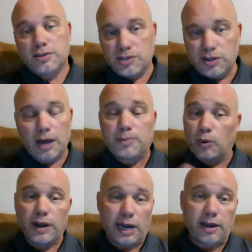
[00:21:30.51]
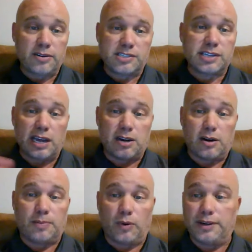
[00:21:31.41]
To that point, I understand
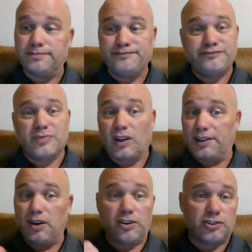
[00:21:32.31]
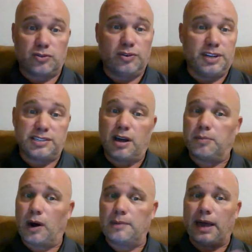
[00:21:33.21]
their point. Like, y'all screwing this up.
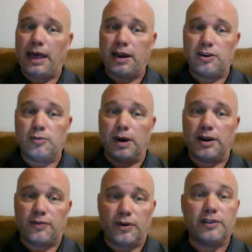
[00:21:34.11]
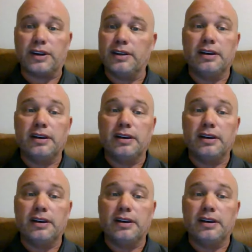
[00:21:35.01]
Why am I handing you money freely?